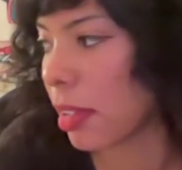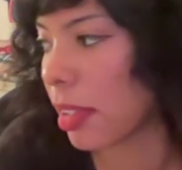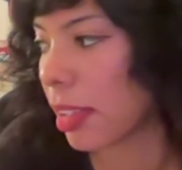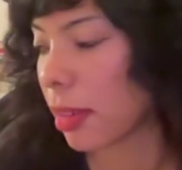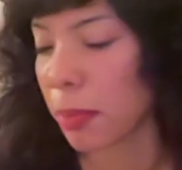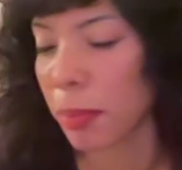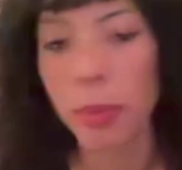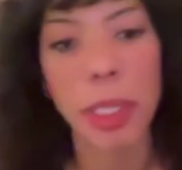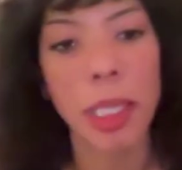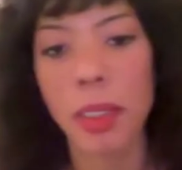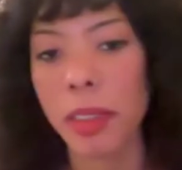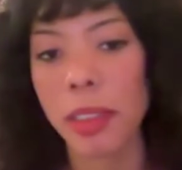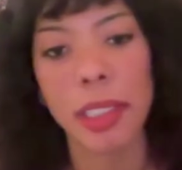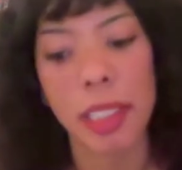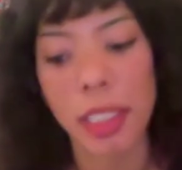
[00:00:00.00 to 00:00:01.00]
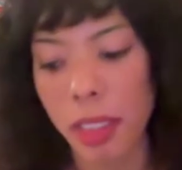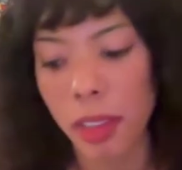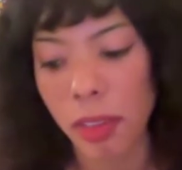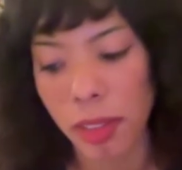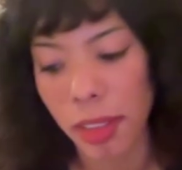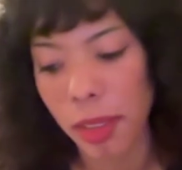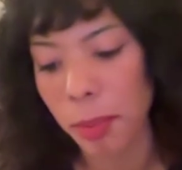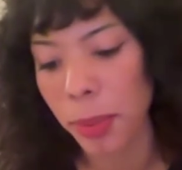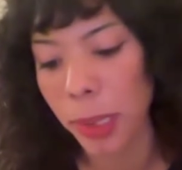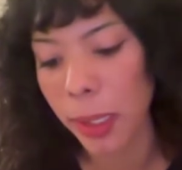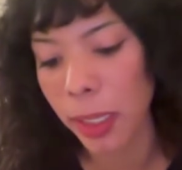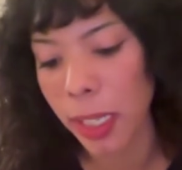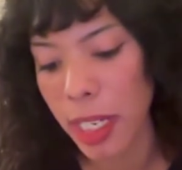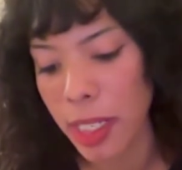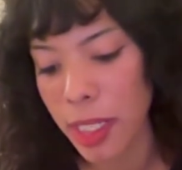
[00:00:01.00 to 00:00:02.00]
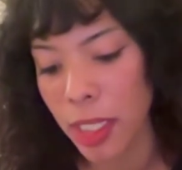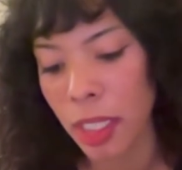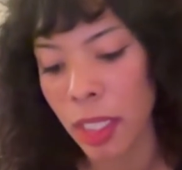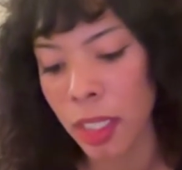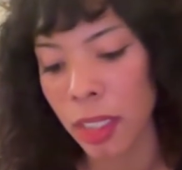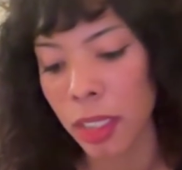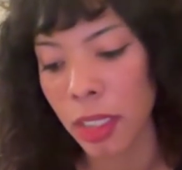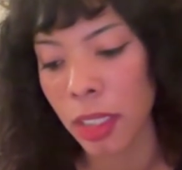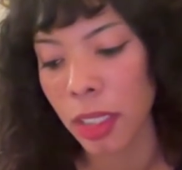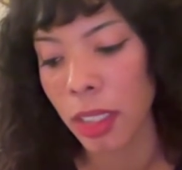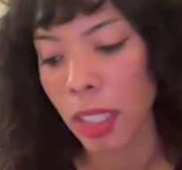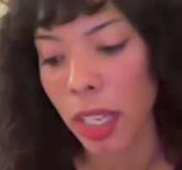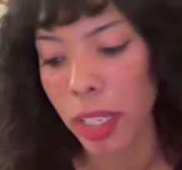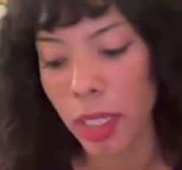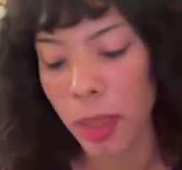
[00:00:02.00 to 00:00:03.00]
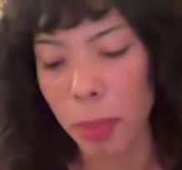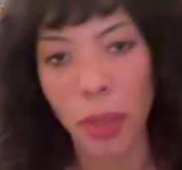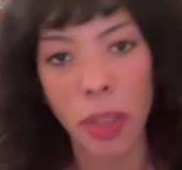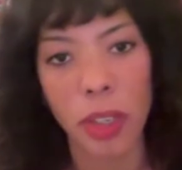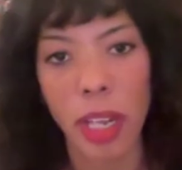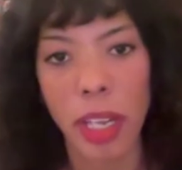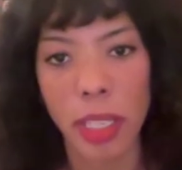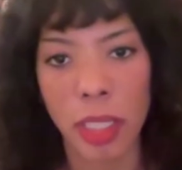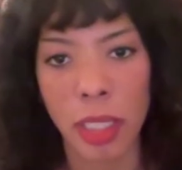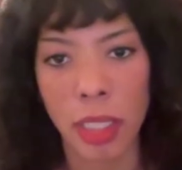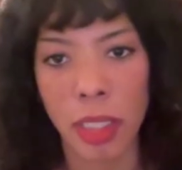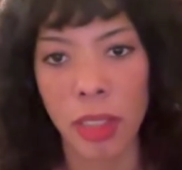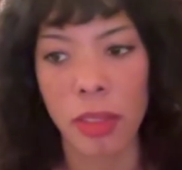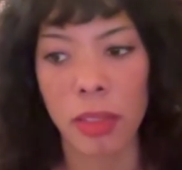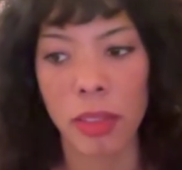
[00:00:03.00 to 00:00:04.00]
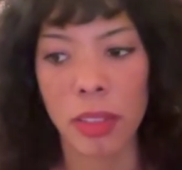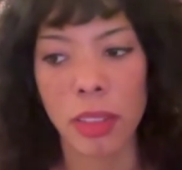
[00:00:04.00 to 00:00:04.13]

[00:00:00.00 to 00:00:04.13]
some bigger scene or some bigger idea, I could put any